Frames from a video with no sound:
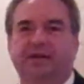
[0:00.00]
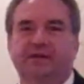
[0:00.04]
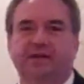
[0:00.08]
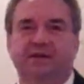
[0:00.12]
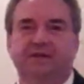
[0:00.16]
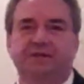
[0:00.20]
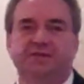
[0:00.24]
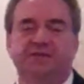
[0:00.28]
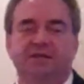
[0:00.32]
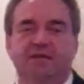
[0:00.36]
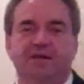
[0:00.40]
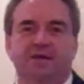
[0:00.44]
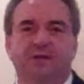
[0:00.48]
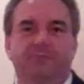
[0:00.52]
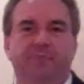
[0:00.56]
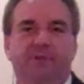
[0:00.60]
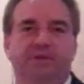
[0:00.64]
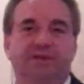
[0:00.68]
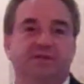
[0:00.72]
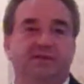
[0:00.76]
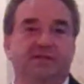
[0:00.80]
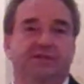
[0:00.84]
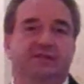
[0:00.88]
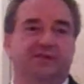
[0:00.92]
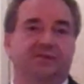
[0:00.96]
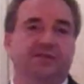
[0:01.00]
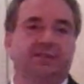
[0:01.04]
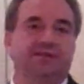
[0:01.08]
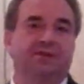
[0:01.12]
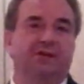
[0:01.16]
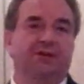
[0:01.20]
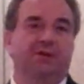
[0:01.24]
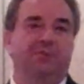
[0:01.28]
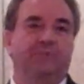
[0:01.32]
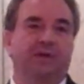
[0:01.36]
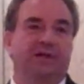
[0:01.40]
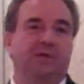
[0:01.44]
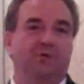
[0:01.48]
because business is
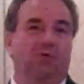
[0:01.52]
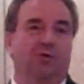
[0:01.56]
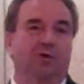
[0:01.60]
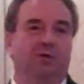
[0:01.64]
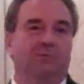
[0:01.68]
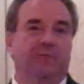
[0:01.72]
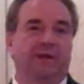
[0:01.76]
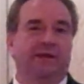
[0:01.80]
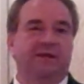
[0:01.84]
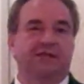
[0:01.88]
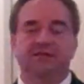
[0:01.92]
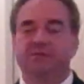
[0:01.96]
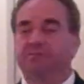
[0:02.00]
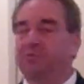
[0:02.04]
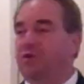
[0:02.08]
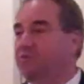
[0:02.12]
going to be where it makes the